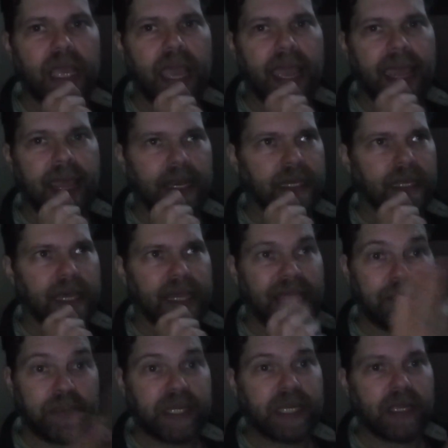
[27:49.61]
And
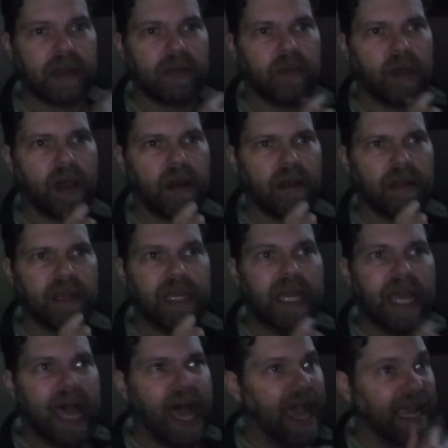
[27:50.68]
that particular model,
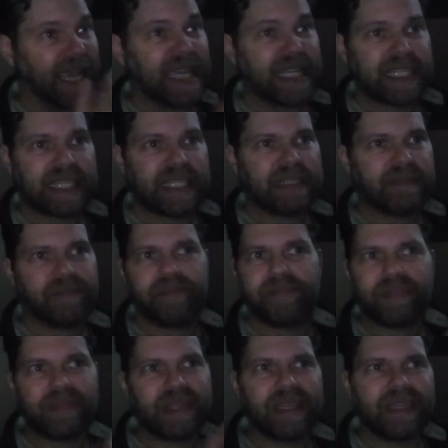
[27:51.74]
I guess
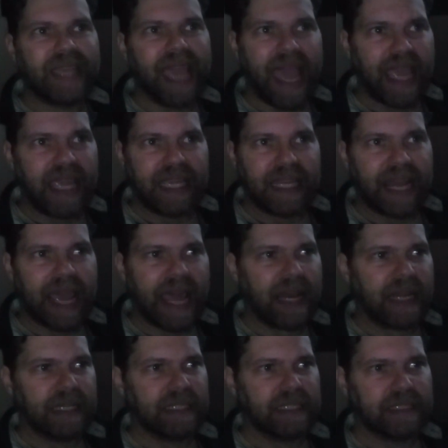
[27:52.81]
it had
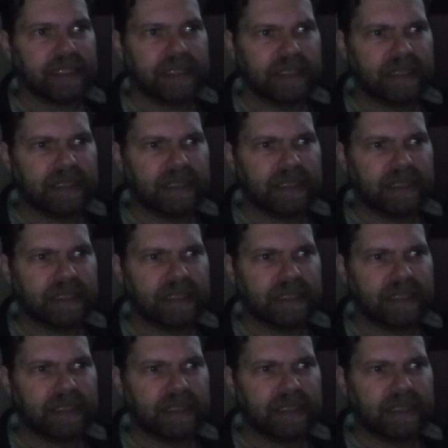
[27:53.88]
a